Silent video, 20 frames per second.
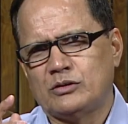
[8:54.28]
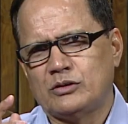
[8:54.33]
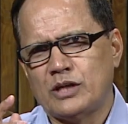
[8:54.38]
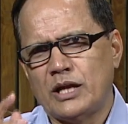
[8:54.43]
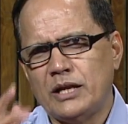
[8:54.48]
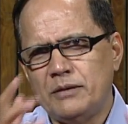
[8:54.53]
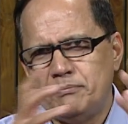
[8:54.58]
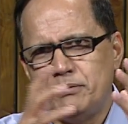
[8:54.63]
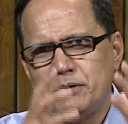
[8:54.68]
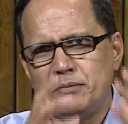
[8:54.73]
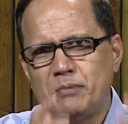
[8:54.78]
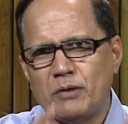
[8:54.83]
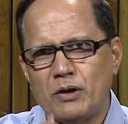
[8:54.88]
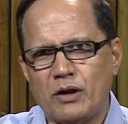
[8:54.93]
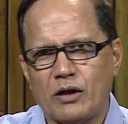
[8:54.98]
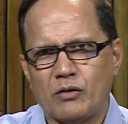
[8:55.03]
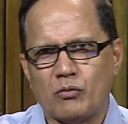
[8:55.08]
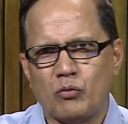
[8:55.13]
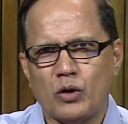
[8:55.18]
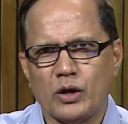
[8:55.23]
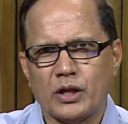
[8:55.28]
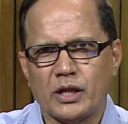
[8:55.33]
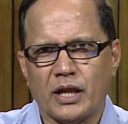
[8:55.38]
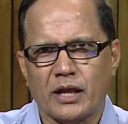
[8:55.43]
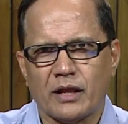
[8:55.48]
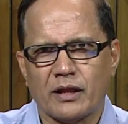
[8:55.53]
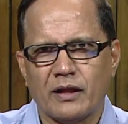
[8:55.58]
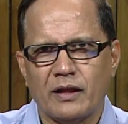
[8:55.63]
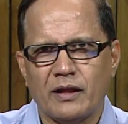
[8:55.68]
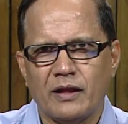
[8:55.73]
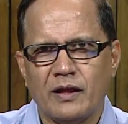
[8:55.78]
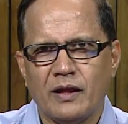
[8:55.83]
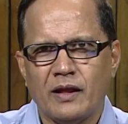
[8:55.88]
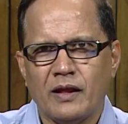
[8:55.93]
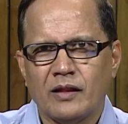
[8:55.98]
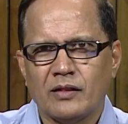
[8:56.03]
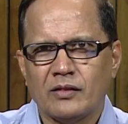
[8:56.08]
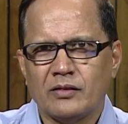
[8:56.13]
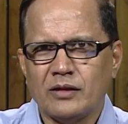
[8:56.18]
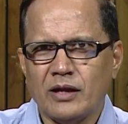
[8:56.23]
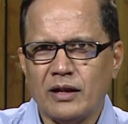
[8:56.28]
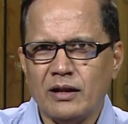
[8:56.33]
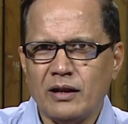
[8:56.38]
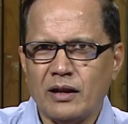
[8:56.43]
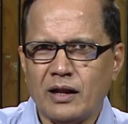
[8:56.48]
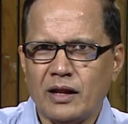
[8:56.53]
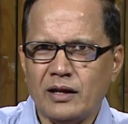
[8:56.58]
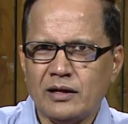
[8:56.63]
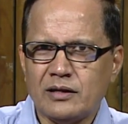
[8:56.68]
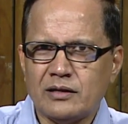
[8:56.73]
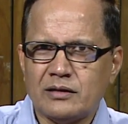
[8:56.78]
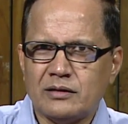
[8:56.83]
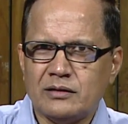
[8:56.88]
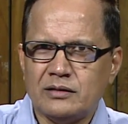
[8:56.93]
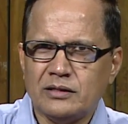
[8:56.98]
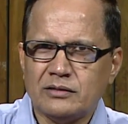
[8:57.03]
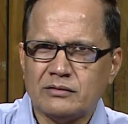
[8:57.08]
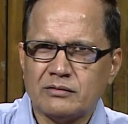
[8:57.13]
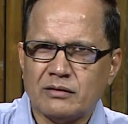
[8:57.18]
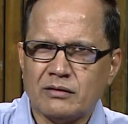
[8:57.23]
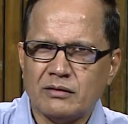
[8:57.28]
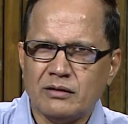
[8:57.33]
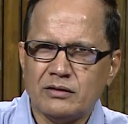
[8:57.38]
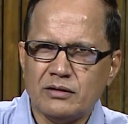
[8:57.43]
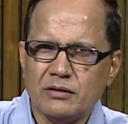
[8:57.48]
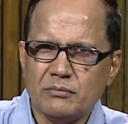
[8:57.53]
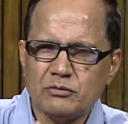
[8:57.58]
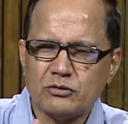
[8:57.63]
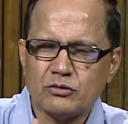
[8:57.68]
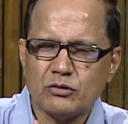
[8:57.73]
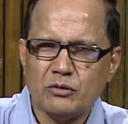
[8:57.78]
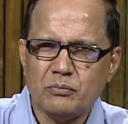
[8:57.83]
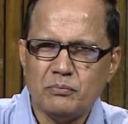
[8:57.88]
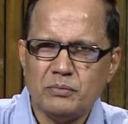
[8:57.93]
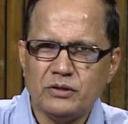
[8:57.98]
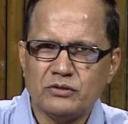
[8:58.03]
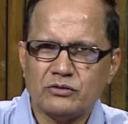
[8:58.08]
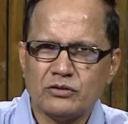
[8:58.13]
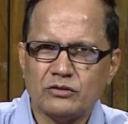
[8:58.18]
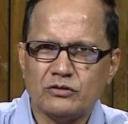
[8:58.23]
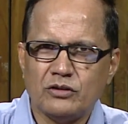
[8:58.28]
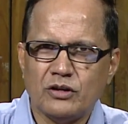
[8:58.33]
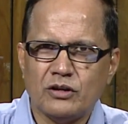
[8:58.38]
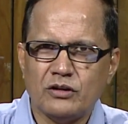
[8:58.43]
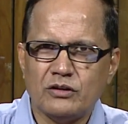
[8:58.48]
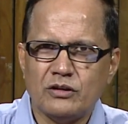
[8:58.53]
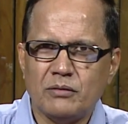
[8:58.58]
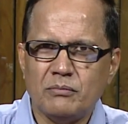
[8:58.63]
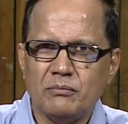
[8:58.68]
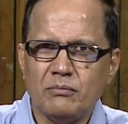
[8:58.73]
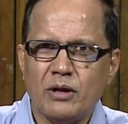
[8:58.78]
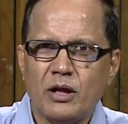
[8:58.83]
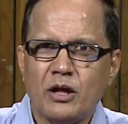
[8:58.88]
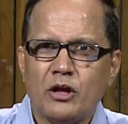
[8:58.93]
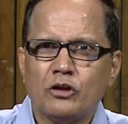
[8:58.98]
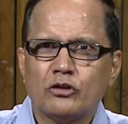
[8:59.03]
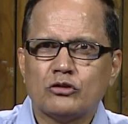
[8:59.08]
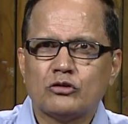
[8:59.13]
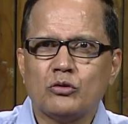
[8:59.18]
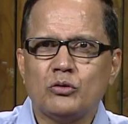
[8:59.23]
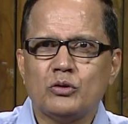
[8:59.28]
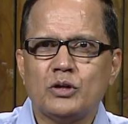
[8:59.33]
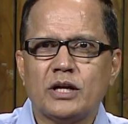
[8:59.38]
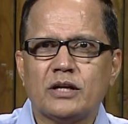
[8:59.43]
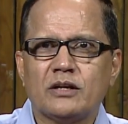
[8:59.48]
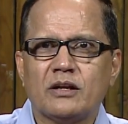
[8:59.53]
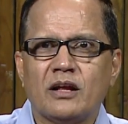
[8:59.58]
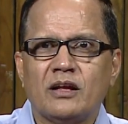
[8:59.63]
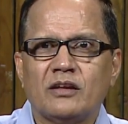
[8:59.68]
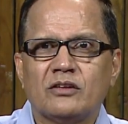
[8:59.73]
10 people are working, then this rhythm should be such a rhythm, so that